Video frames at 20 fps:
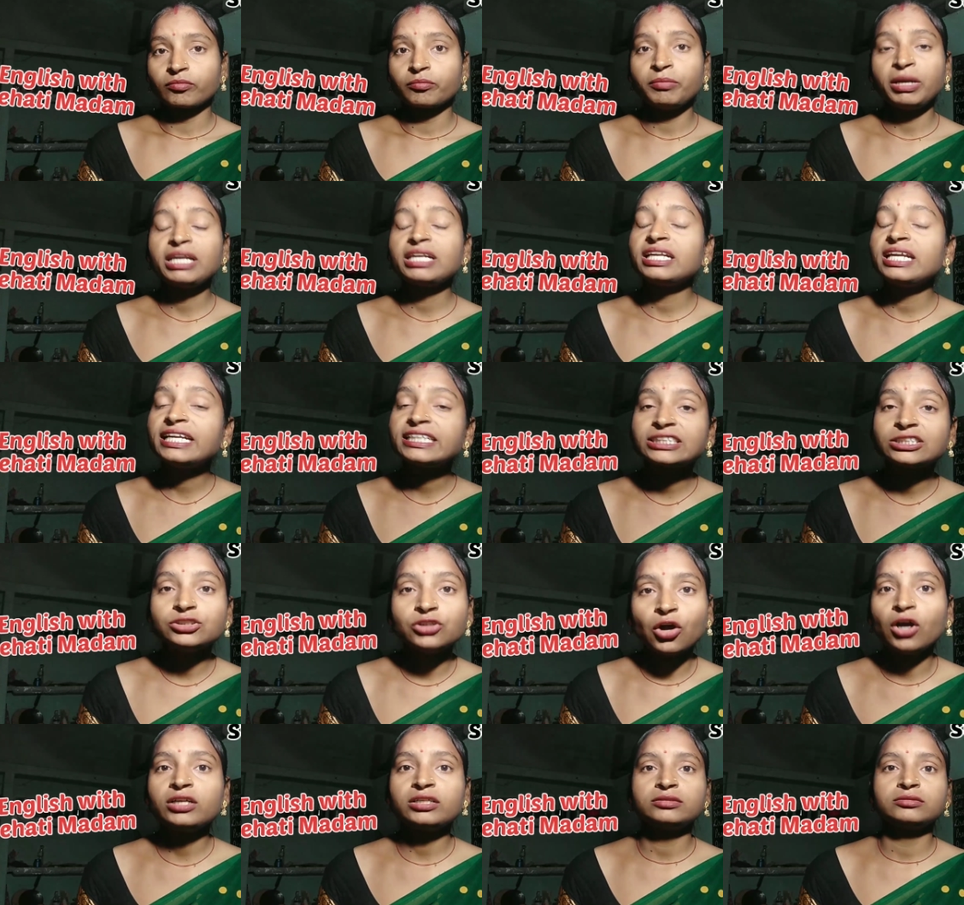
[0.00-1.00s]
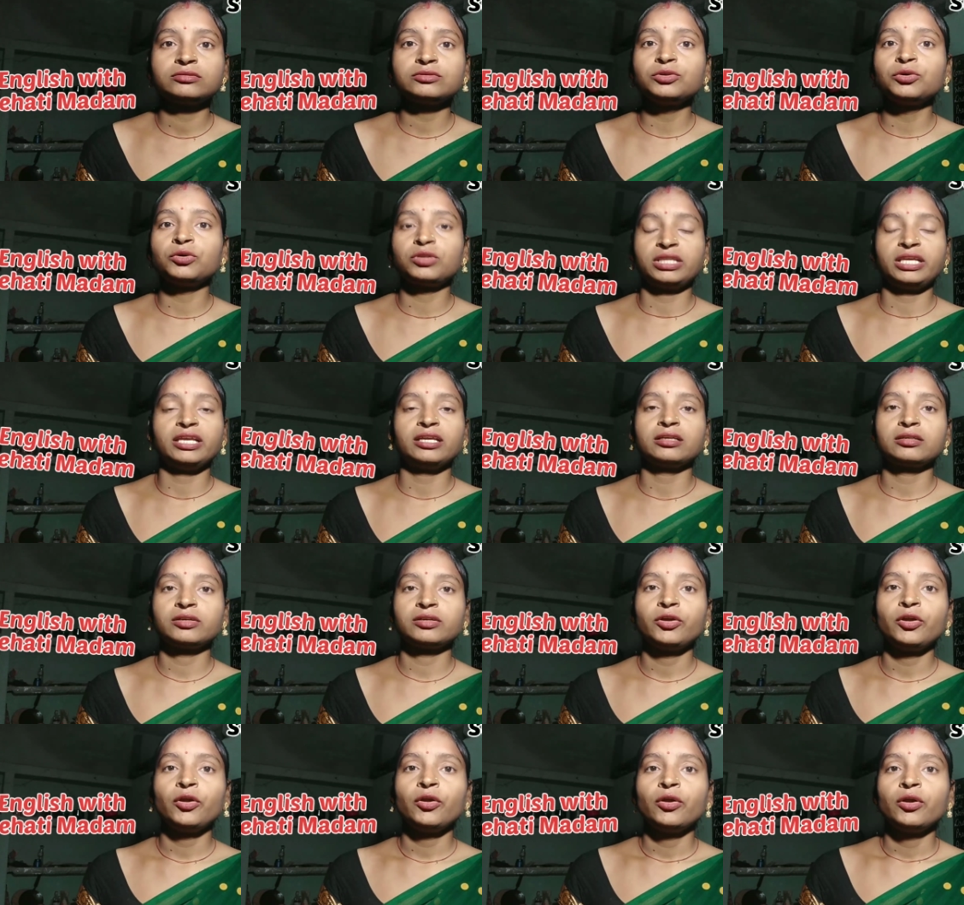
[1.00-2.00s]
but it's not a good thing.
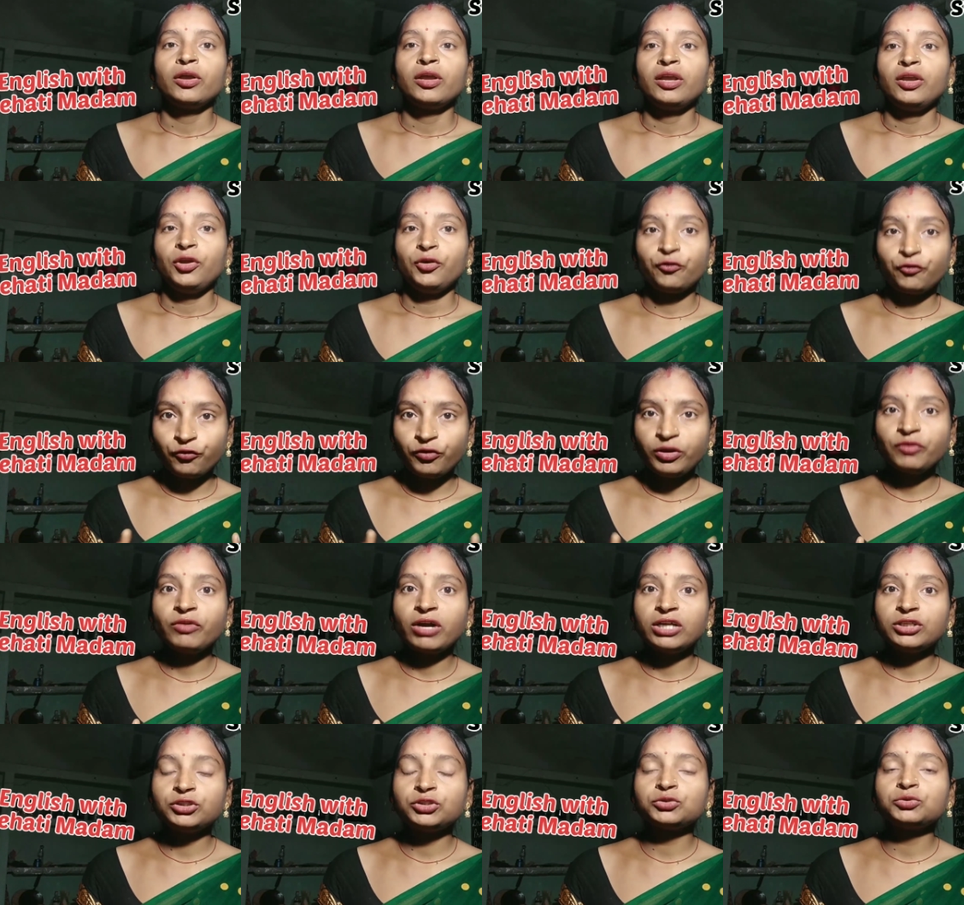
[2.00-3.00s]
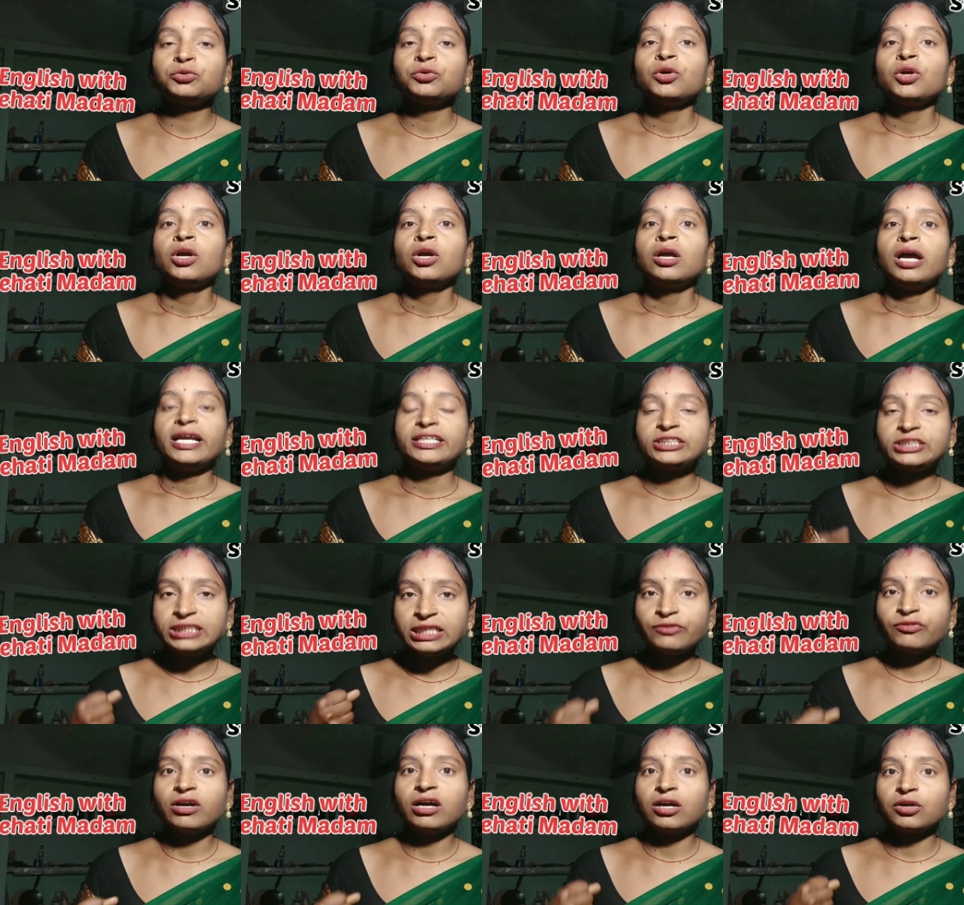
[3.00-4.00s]
If we want to
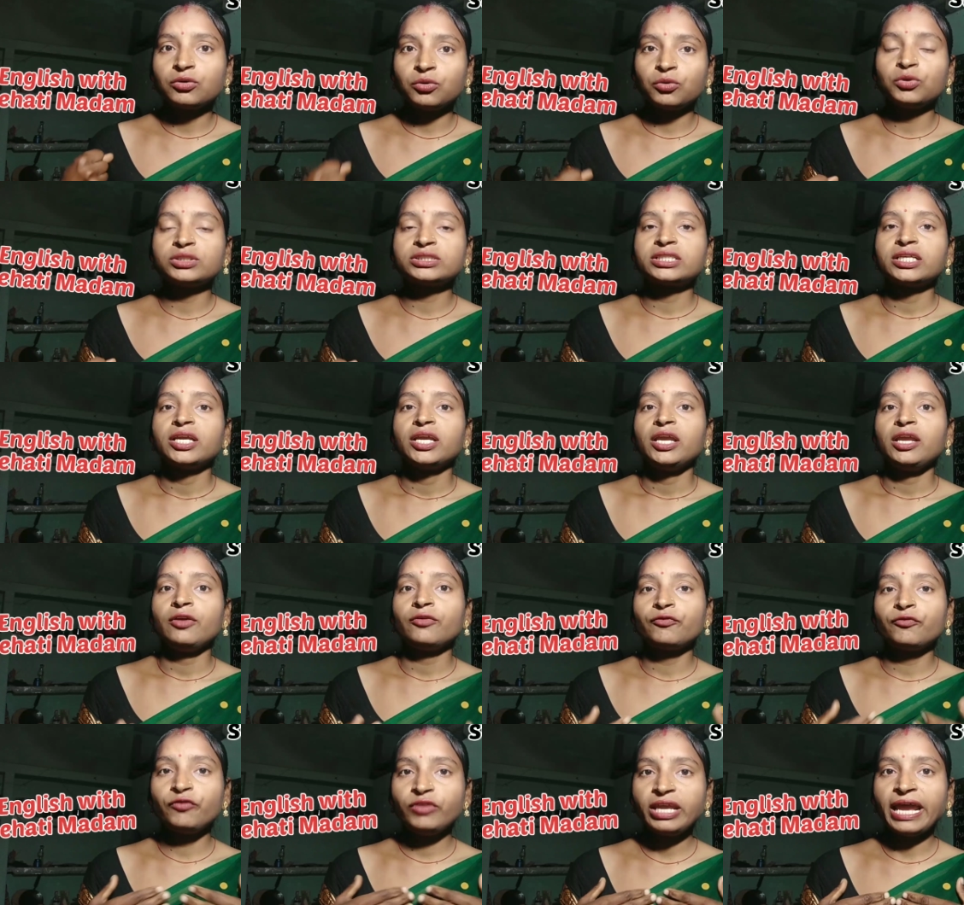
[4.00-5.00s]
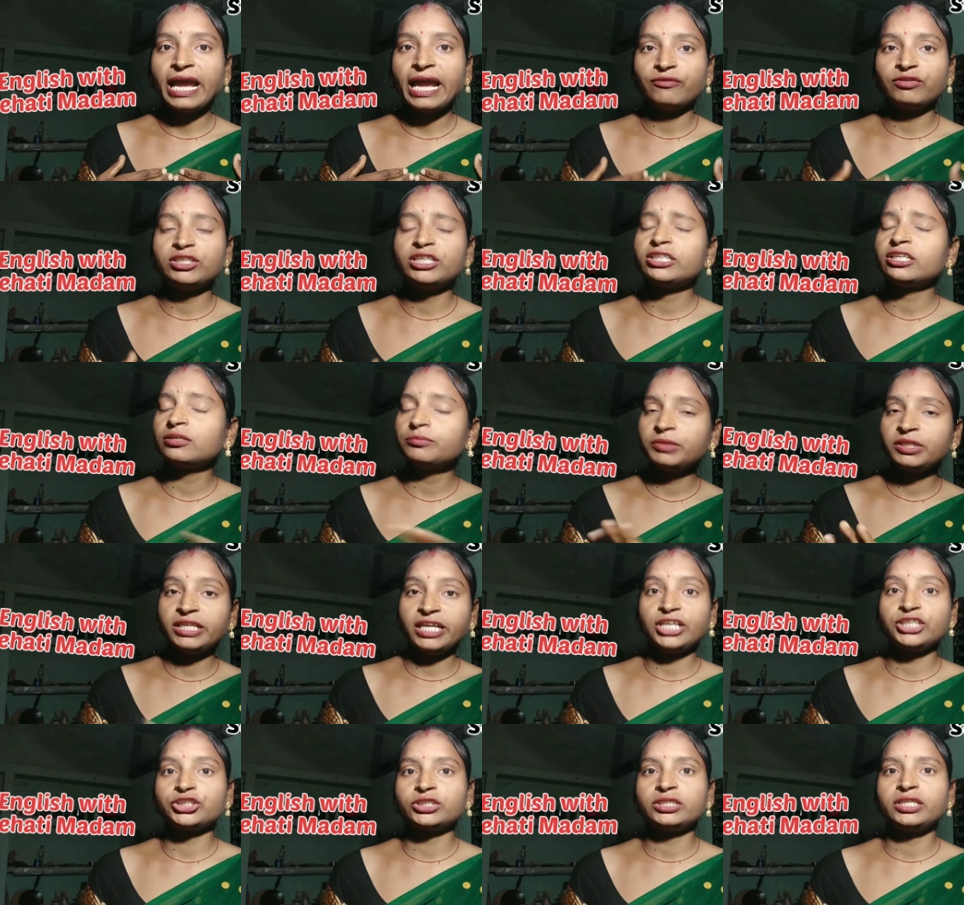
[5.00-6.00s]
achieve our goals, if we have a
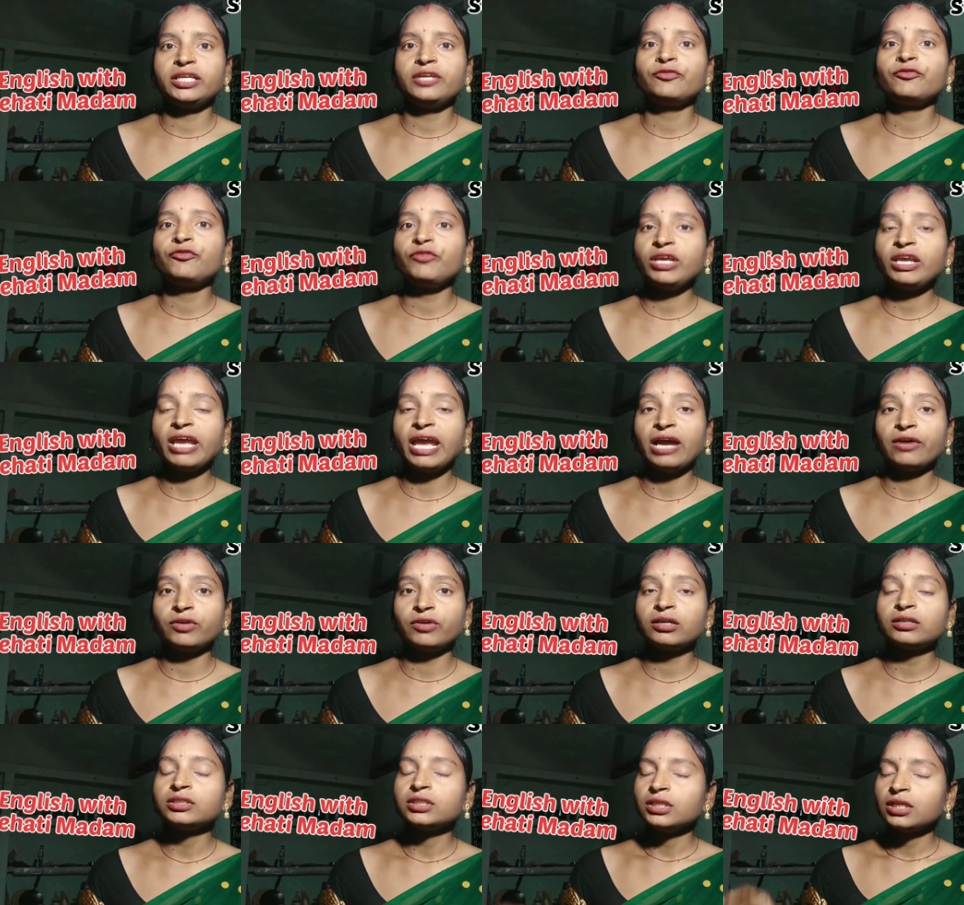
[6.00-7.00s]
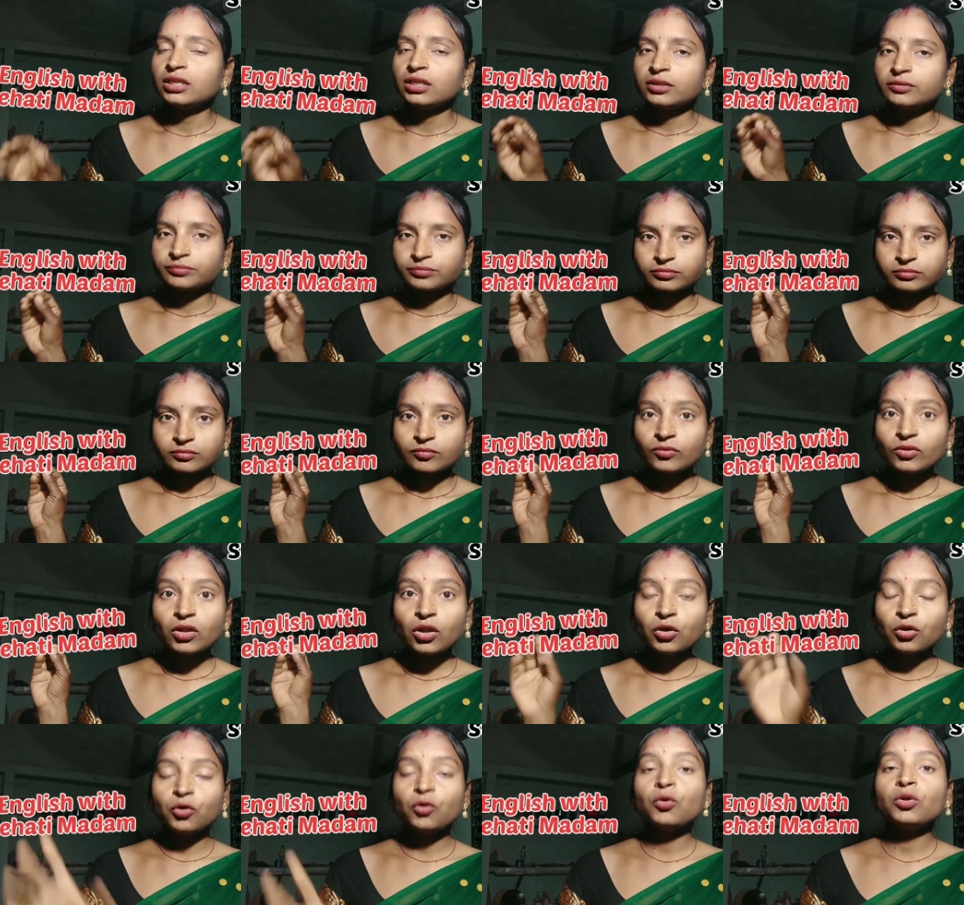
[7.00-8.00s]
determination, if we have a
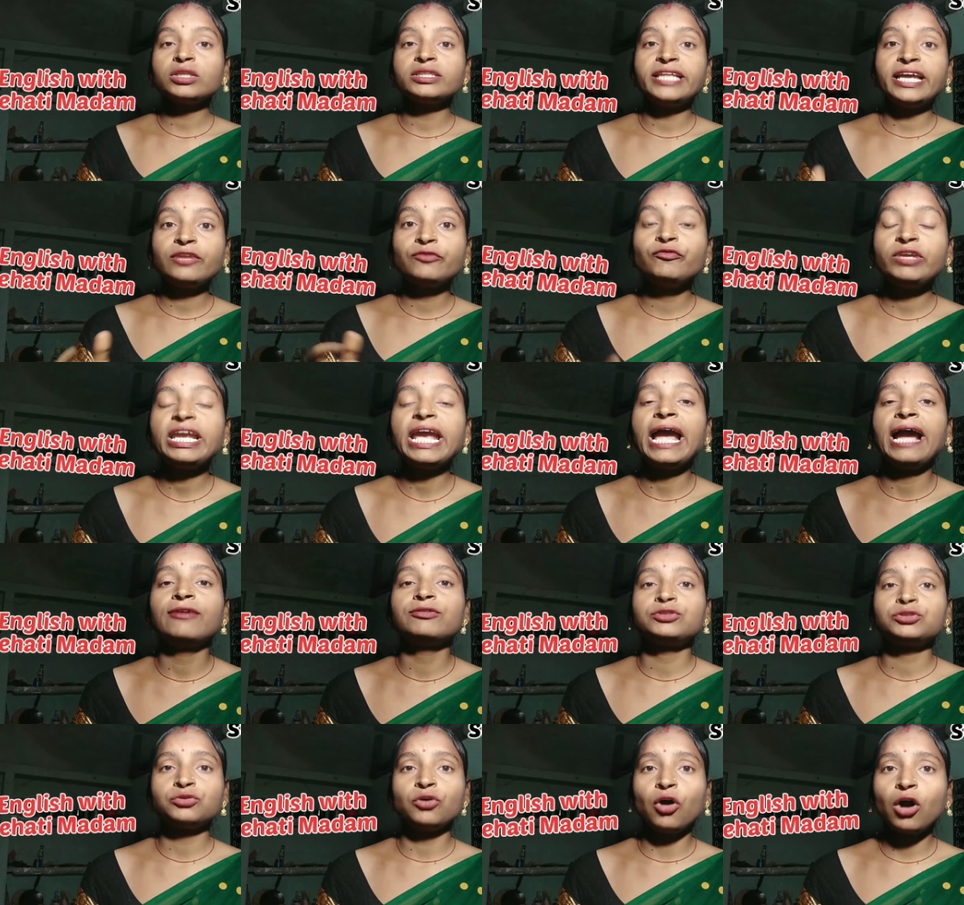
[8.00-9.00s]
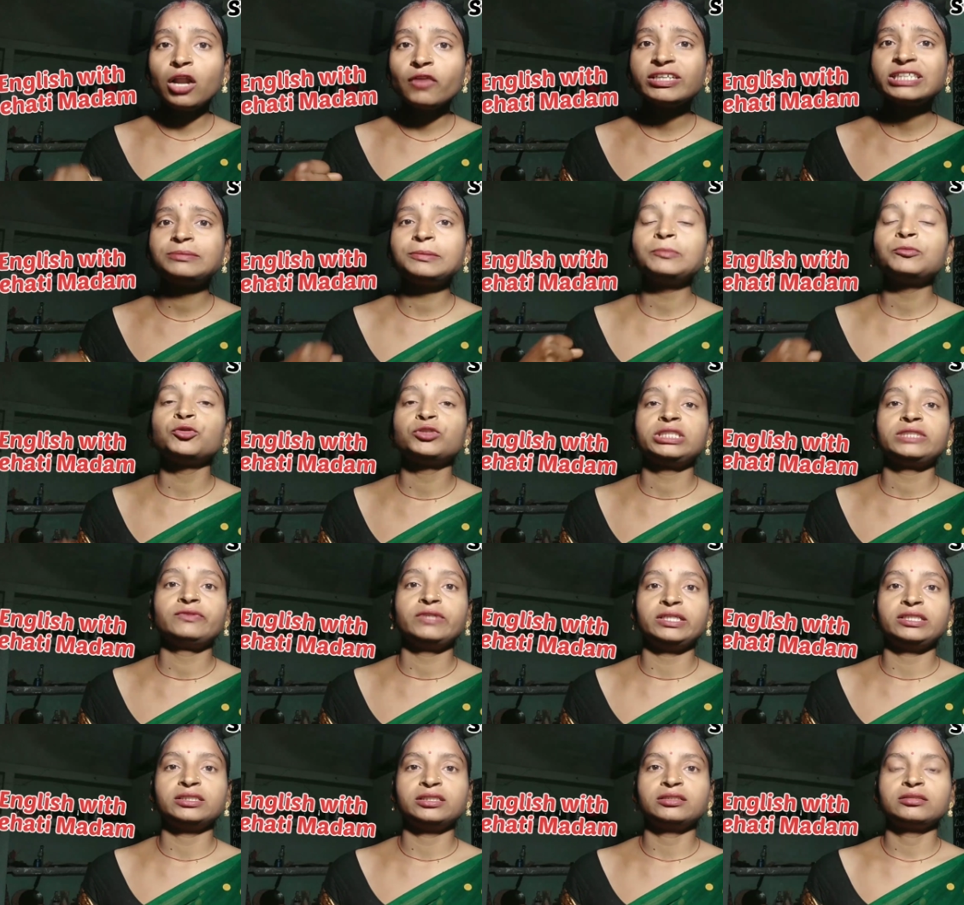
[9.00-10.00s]
goal, then we have to always be
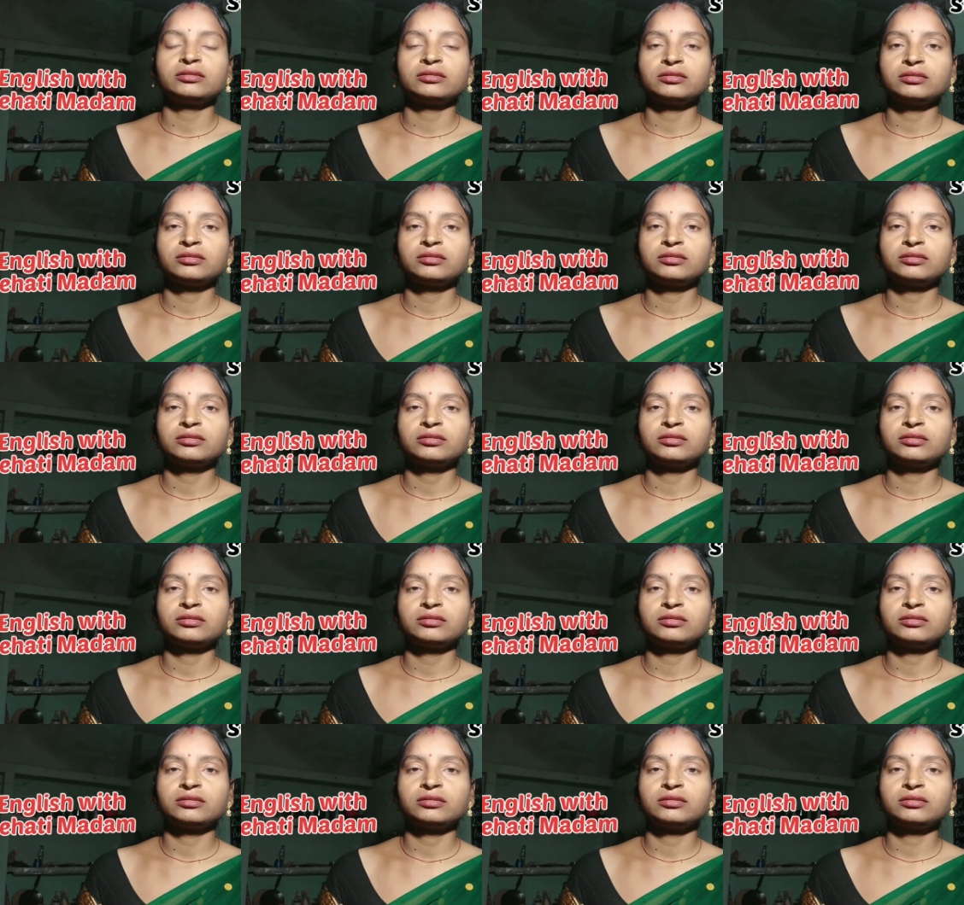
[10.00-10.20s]
motivated.